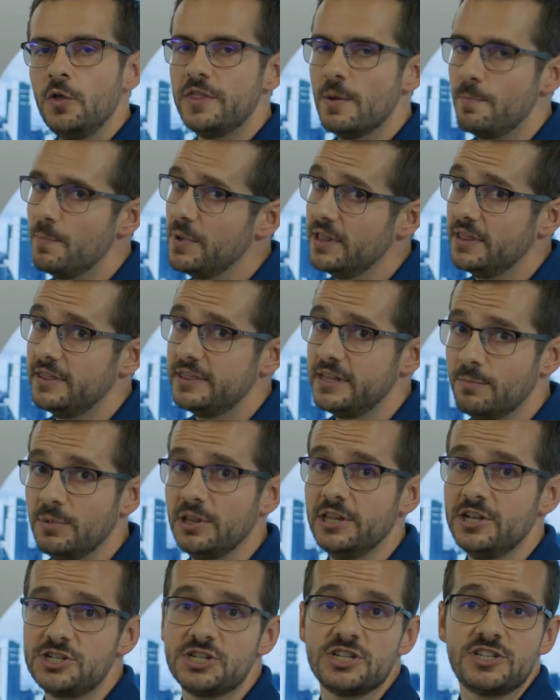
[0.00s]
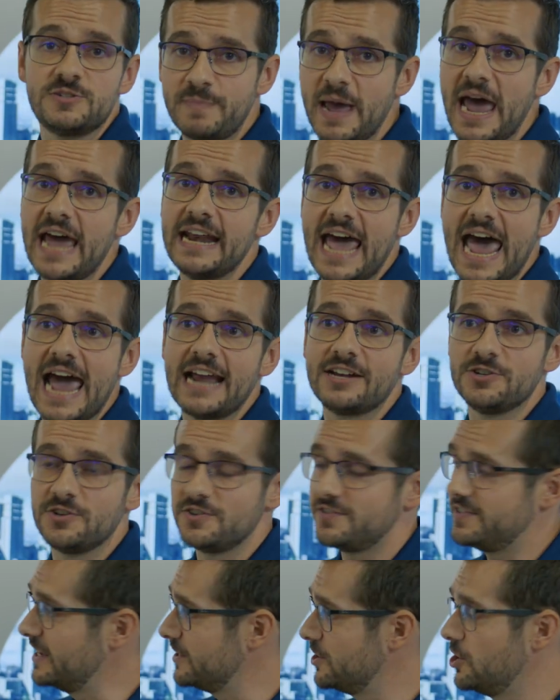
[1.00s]
the malicious bad
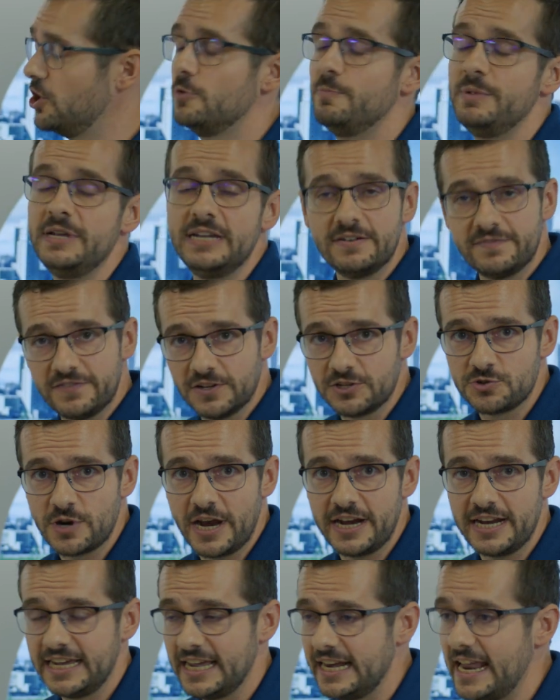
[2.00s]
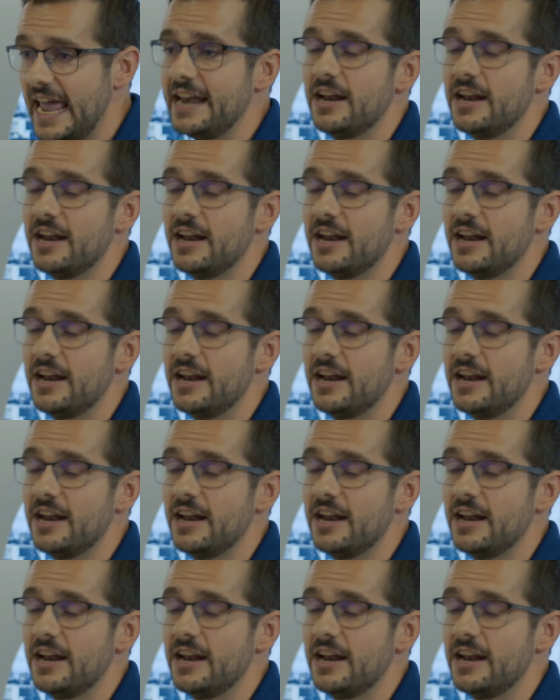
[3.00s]
actors that could be infiltrating it,